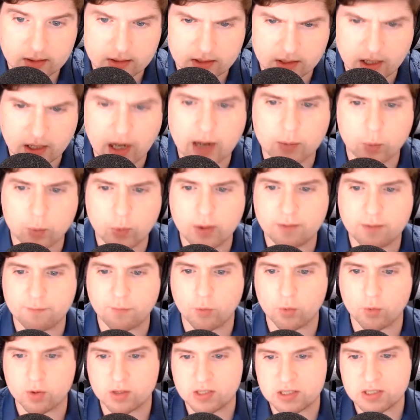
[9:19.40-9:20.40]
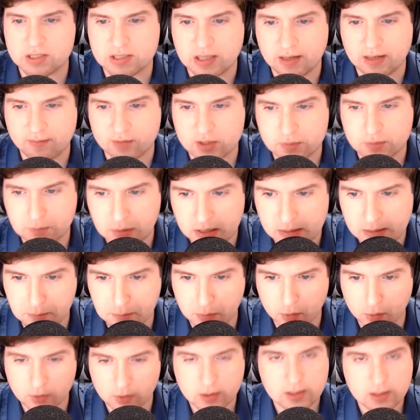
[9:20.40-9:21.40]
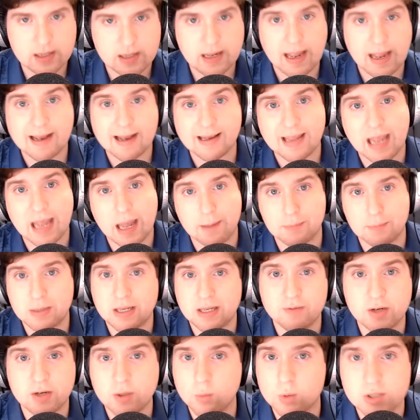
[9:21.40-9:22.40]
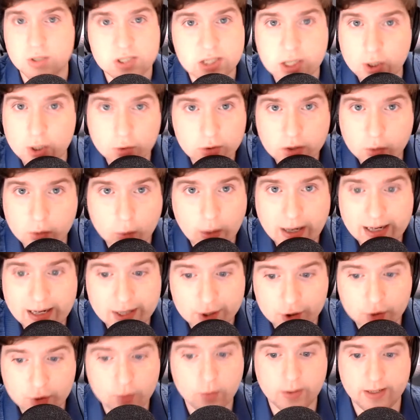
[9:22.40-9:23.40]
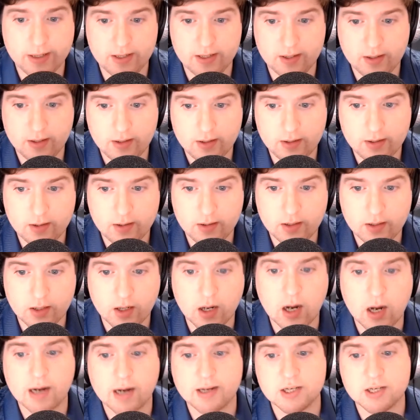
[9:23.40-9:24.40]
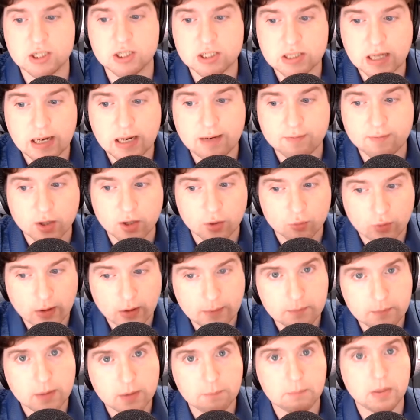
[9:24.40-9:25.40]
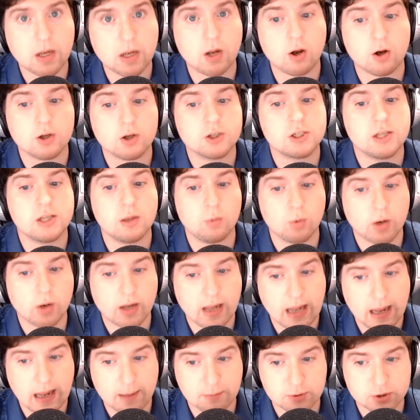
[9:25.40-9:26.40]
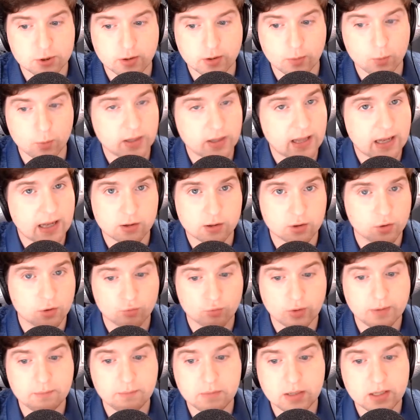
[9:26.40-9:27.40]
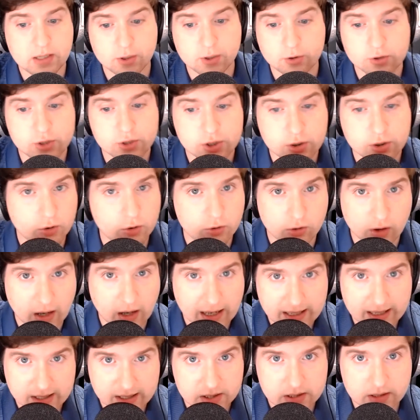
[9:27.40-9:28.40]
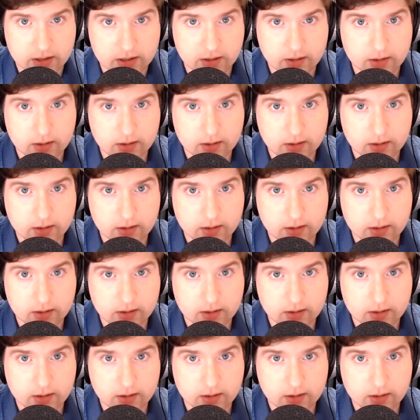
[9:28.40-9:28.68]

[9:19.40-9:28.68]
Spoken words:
God went forth to save his people, and captivity was the only way to do it. God has saved the remnant because they were captured, and without the remnant, there is no Christ.